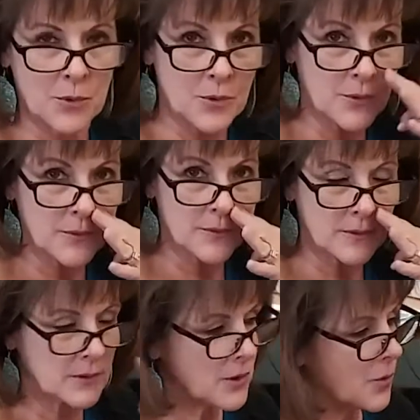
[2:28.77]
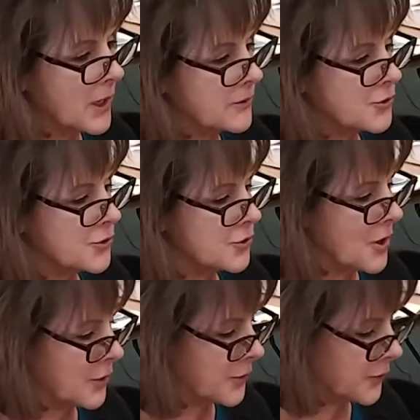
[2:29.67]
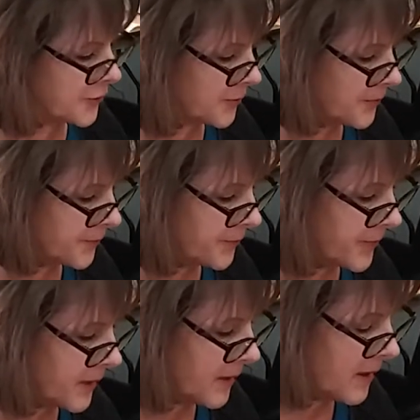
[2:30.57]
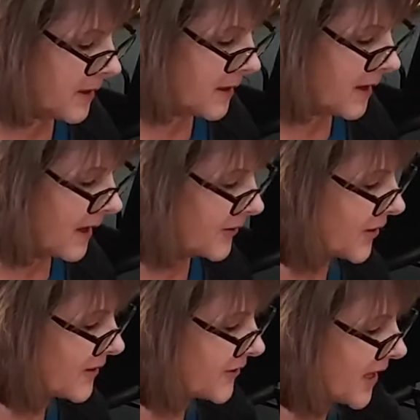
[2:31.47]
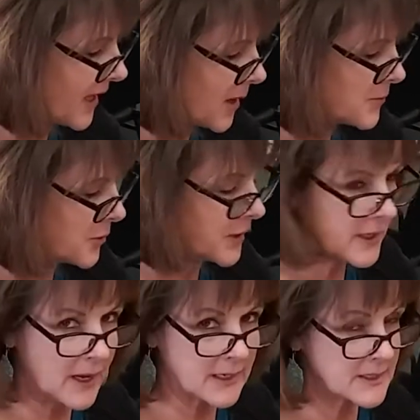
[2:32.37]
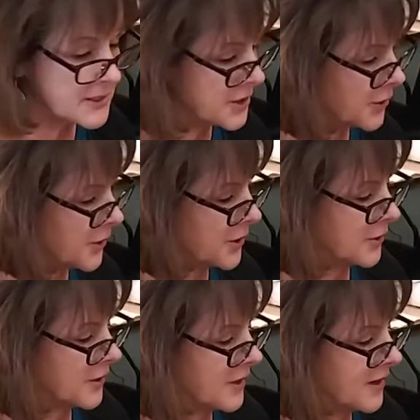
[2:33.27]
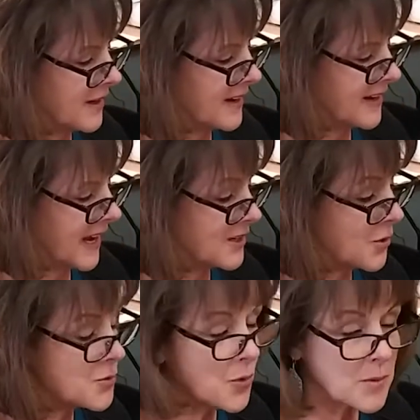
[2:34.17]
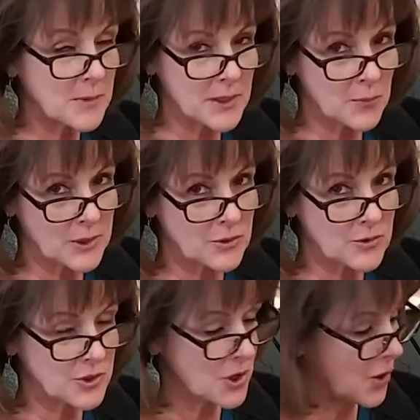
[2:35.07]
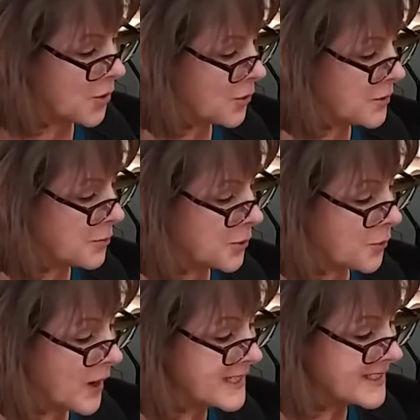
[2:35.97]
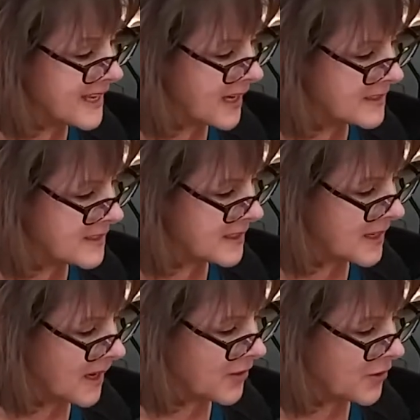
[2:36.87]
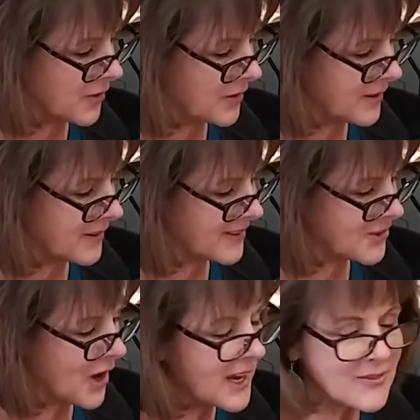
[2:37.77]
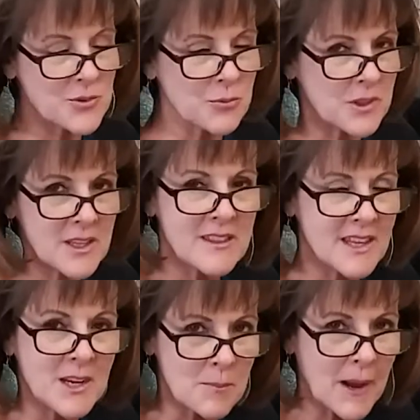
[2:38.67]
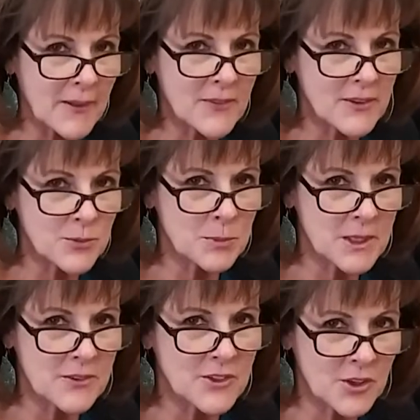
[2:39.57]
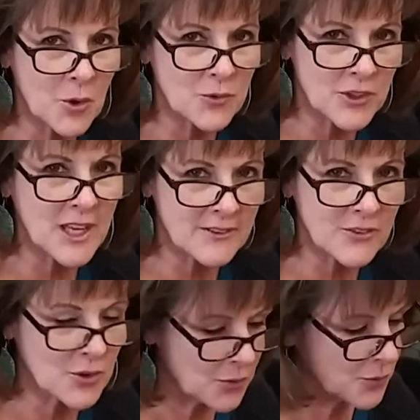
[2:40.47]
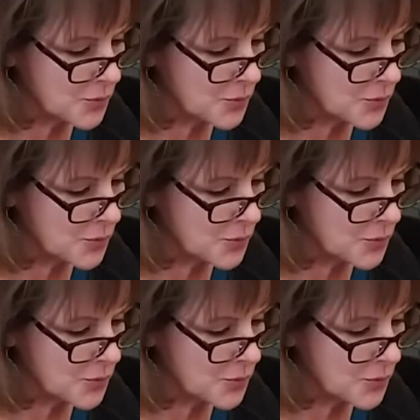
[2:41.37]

will go against your nose. As I said, I'm doing exterior. I know normally when you sew, you put right sides together. So I have to really think about this because it goes against those